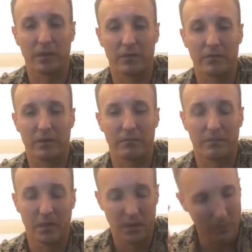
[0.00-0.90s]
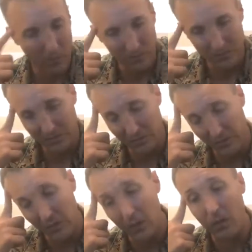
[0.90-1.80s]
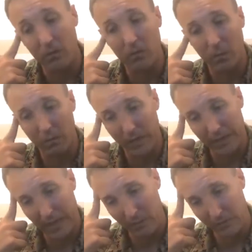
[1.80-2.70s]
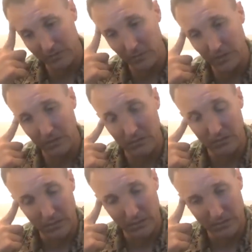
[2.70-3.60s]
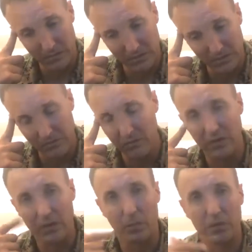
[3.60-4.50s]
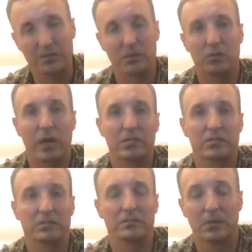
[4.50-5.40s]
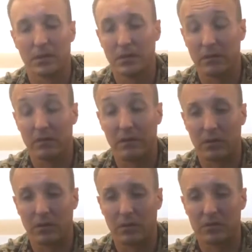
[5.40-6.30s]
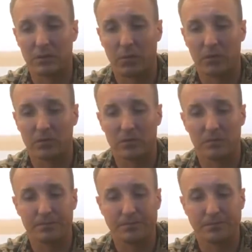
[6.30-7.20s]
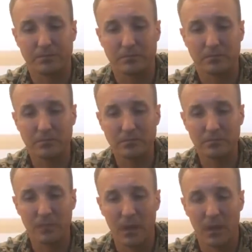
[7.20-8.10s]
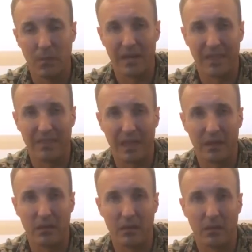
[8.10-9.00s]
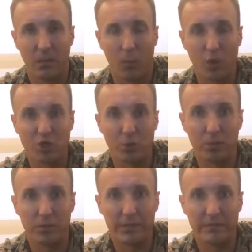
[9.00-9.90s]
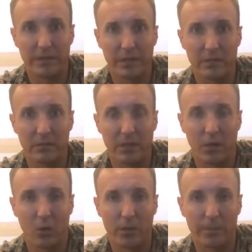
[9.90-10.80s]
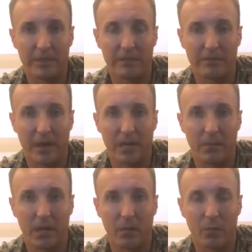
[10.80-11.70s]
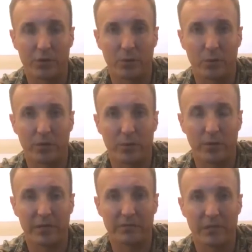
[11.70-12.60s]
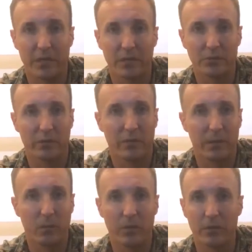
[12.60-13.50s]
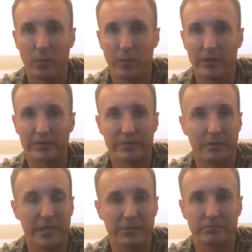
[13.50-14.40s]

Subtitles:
if I post this video, what might happen to me, especially if the video picks up traction, if I have the courage to post it. But I think what you believe in can only be defined by what you're willing to risk. So if I'm willing to risk my